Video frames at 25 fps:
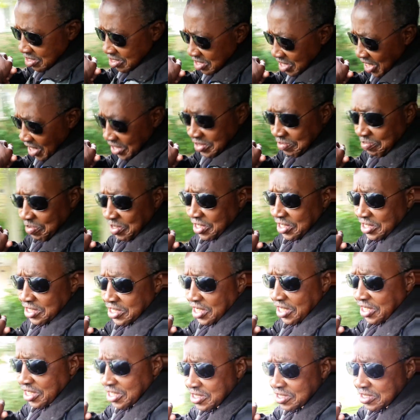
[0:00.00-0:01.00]
not to be the
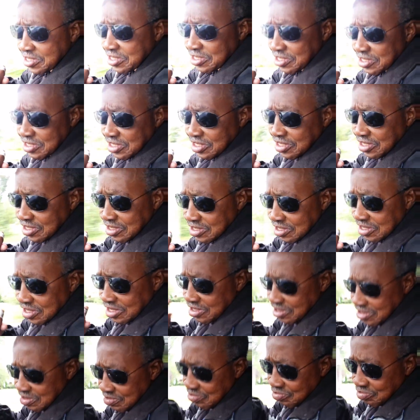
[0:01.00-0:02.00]
case
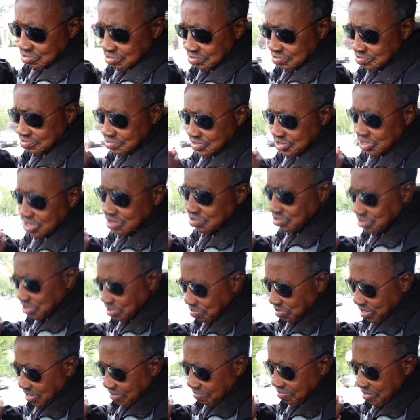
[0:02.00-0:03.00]
with
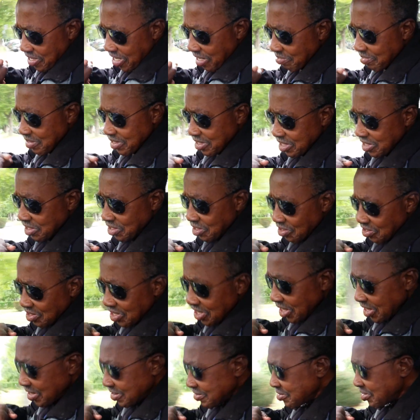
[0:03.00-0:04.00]
a big family and all
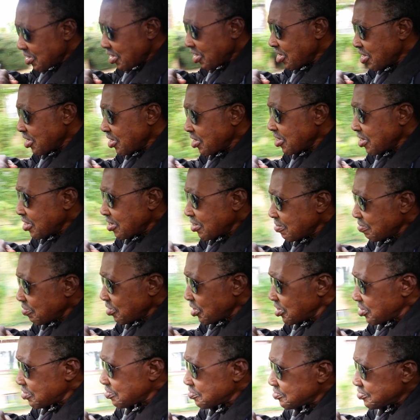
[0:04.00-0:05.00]
that.
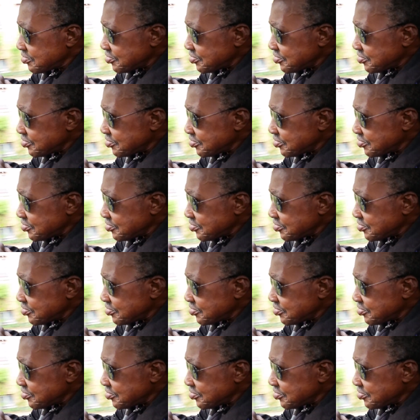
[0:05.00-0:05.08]
But